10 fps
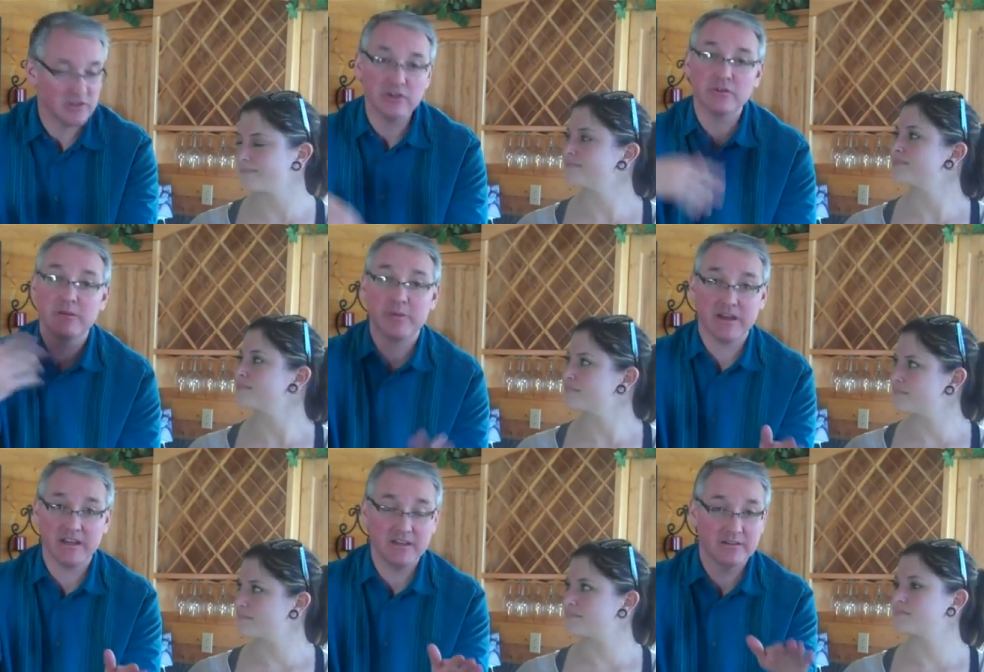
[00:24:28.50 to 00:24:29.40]
Speaker 1: So you and a
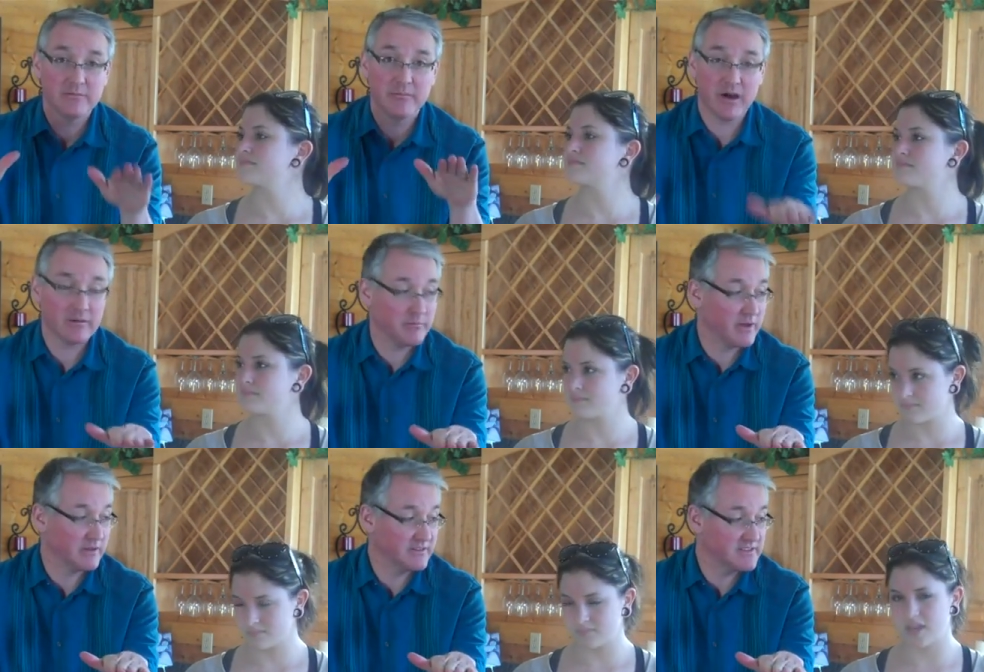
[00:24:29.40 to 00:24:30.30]
buddy bottom
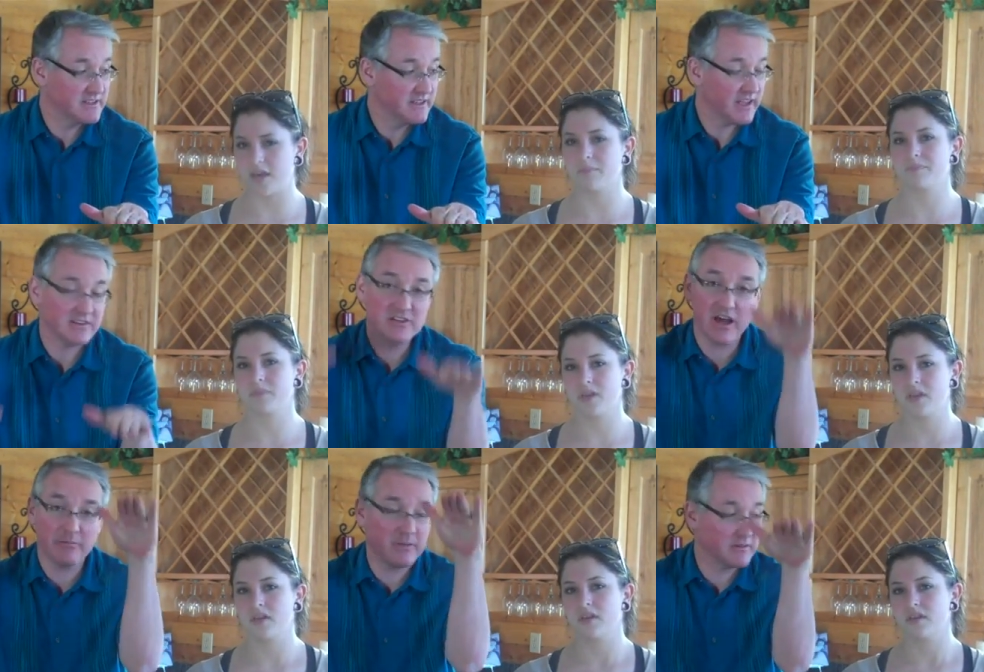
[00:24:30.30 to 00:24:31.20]
bunks yep. and
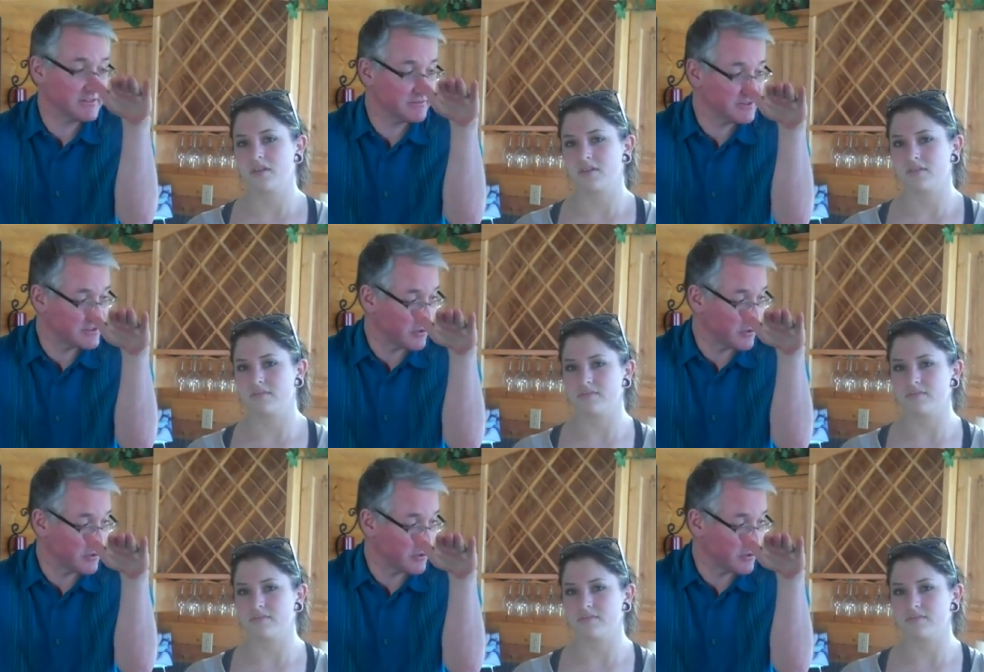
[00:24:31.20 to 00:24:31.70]
top bunks for